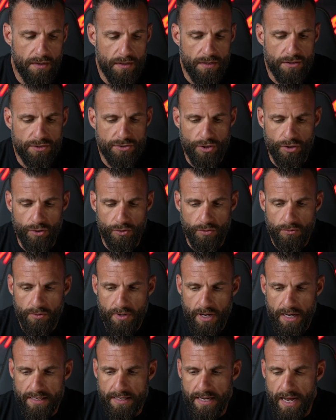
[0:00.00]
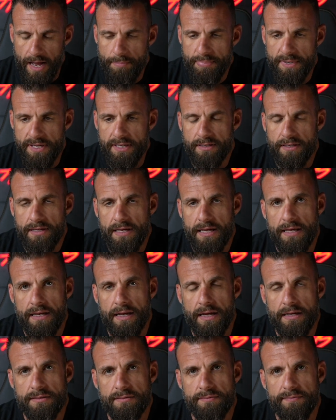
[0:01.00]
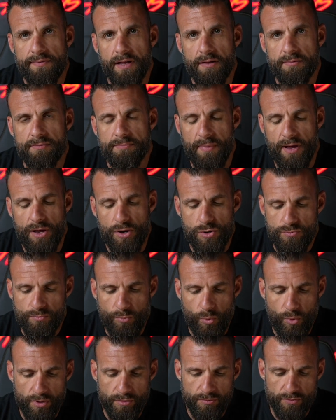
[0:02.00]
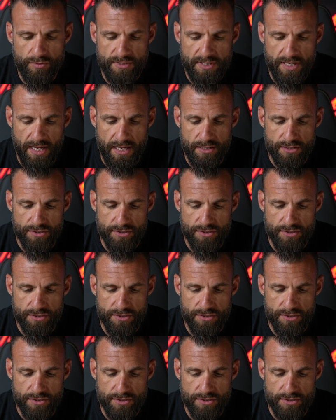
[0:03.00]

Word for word: So I copied and I developed my own morning routine.